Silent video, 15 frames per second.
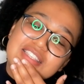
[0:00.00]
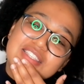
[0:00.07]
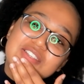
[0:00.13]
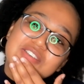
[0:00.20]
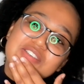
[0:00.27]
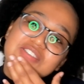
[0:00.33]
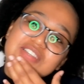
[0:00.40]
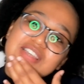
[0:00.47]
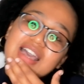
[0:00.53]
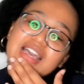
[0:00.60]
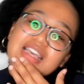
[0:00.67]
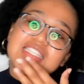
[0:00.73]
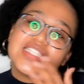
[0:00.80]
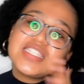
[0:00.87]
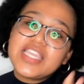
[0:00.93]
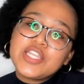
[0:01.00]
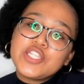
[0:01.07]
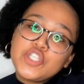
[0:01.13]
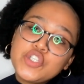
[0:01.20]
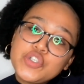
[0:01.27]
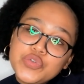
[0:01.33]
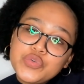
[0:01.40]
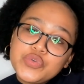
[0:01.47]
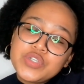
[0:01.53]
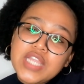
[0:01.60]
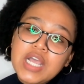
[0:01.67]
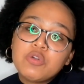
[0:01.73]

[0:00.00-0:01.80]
so you guys stay tuned.